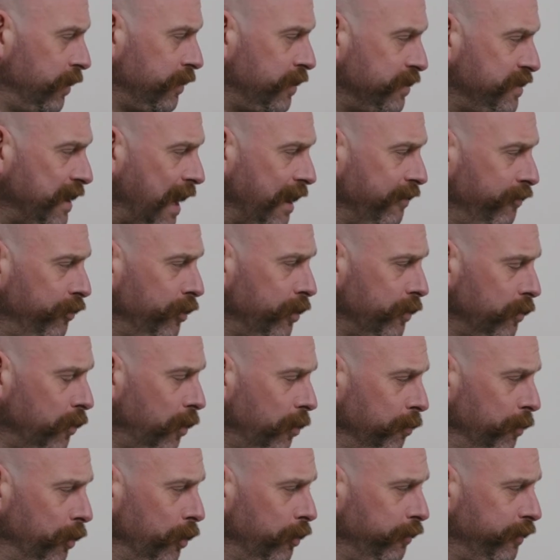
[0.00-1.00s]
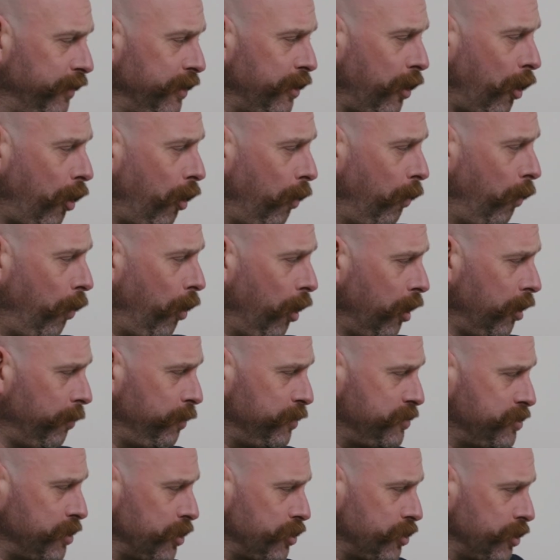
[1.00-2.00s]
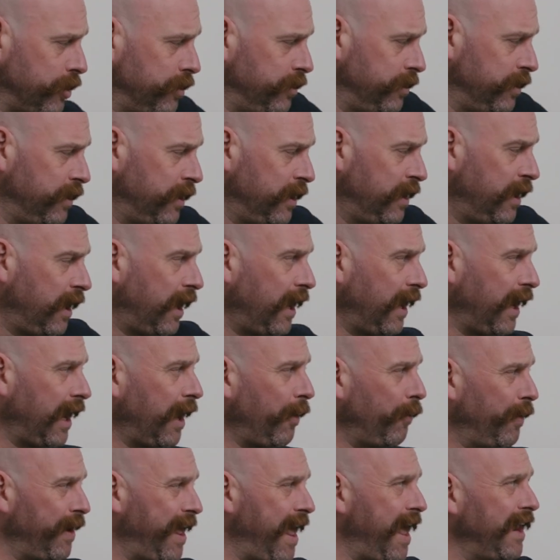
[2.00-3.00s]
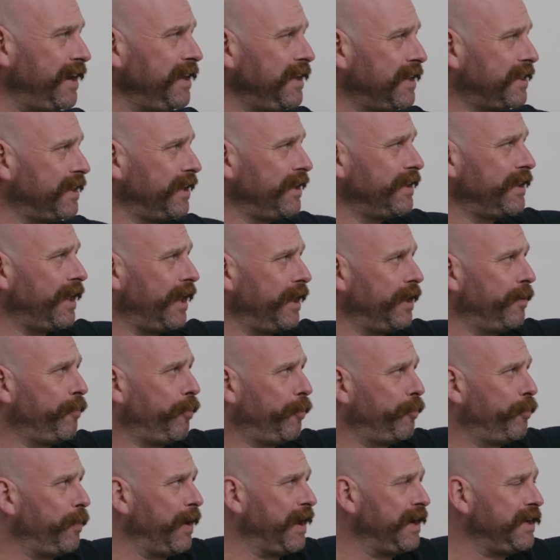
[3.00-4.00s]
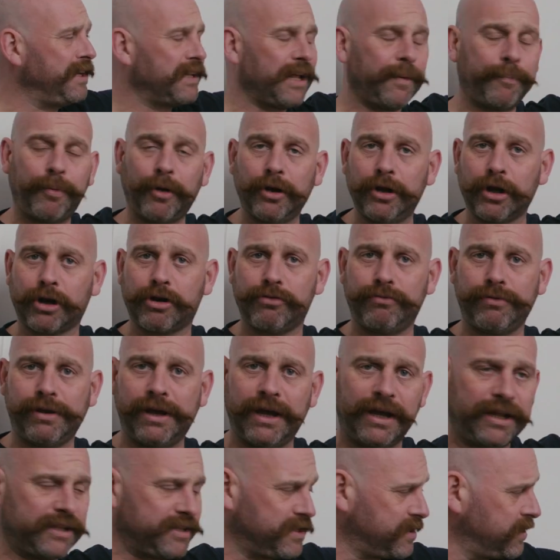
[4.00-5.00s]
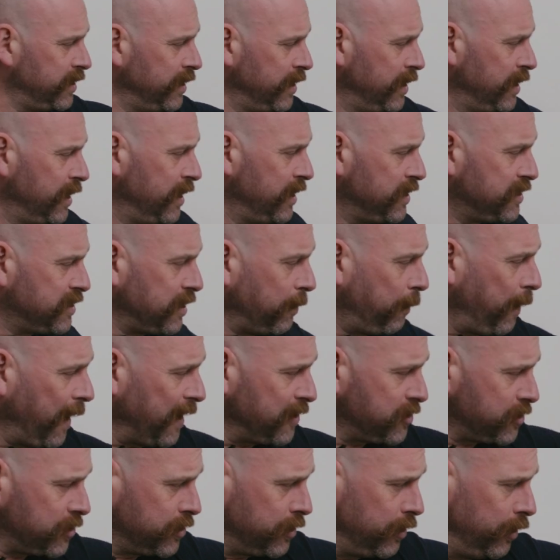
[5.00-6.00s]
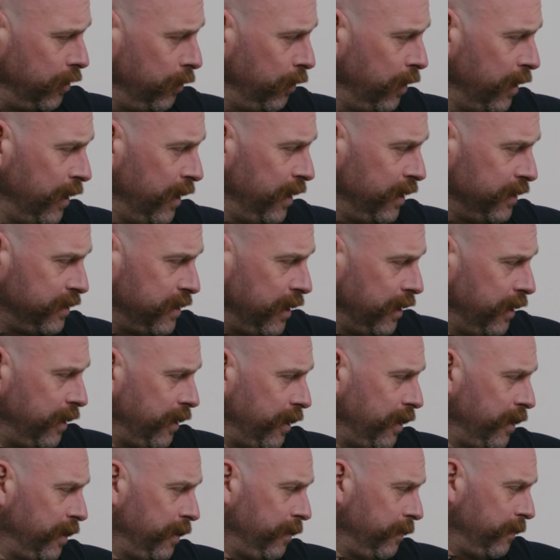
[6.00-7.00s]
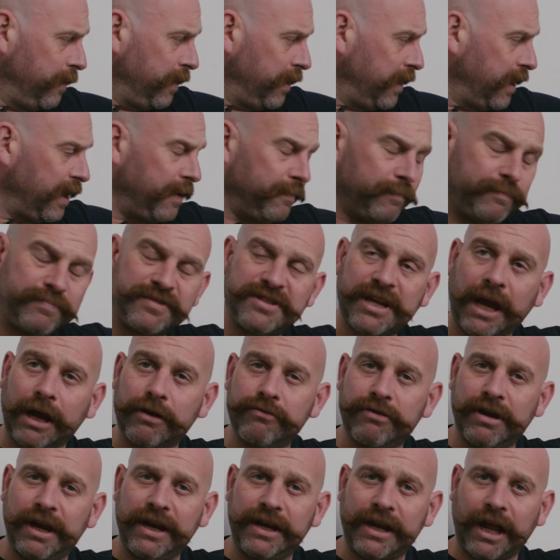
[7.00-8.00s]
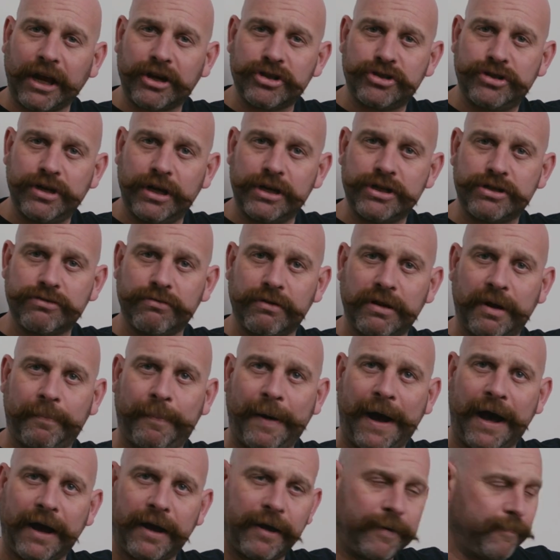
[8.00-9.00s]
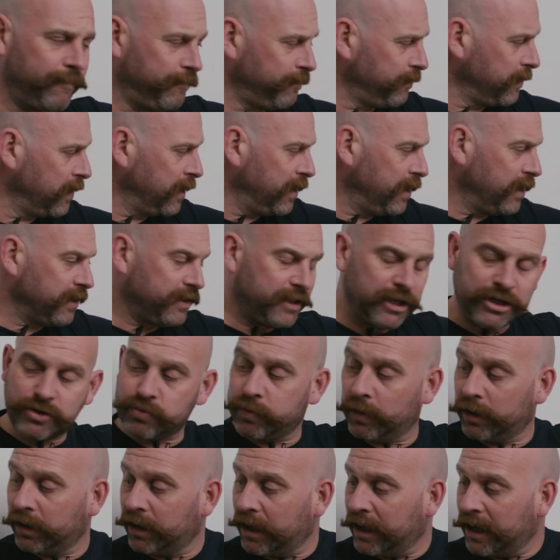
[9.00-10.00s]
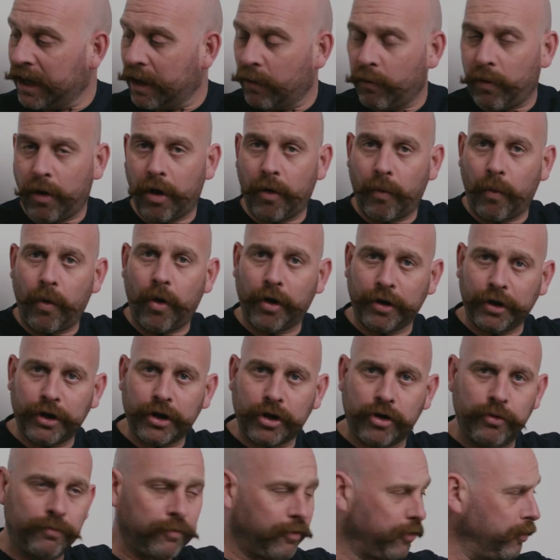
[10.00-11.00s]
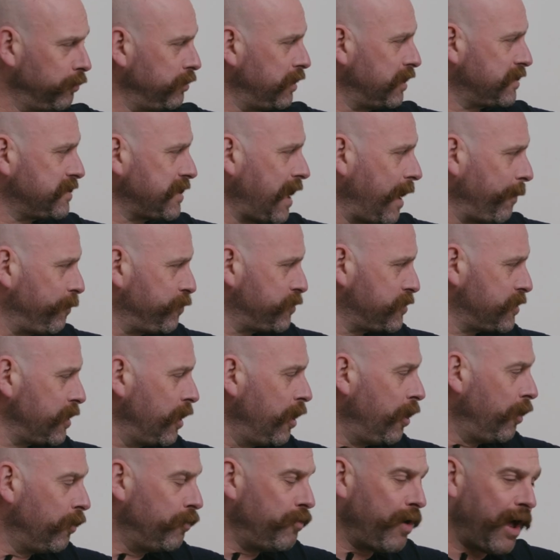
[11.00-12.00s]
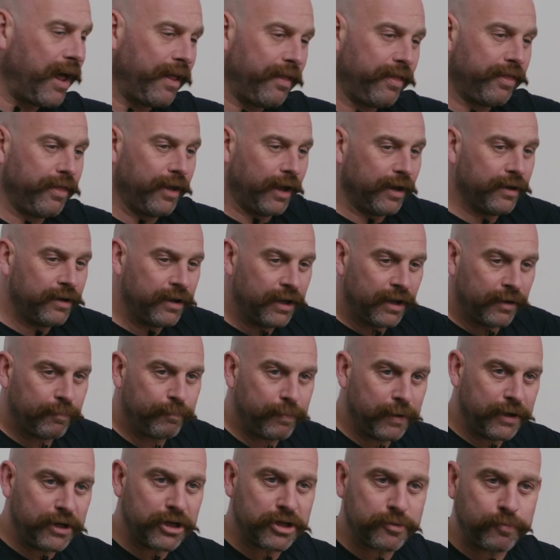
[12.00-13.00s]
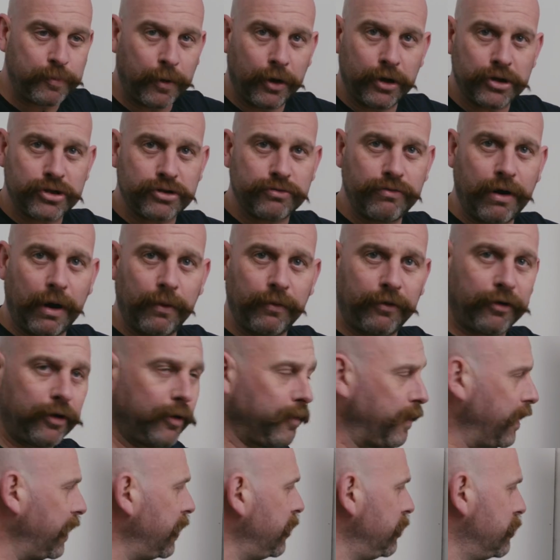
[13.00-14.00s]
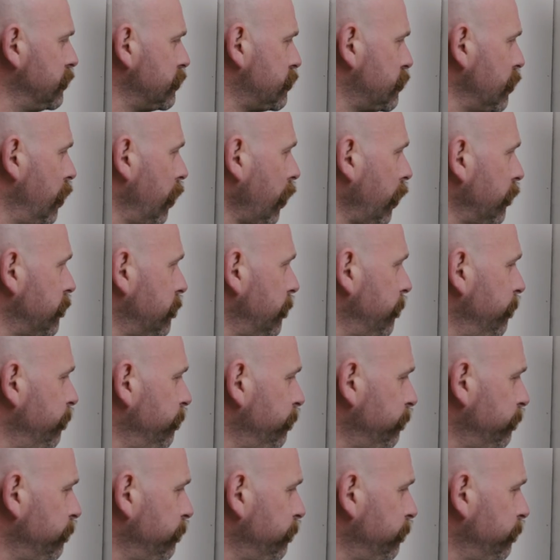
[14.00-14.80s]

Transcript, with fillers: The diverter will move into hot water position, allowing anything that the heat that boiler creates to pass through the secondary heat exchanger at the back. This will allow hot water to come through your taps rather than be dispersed around through the heating circuit.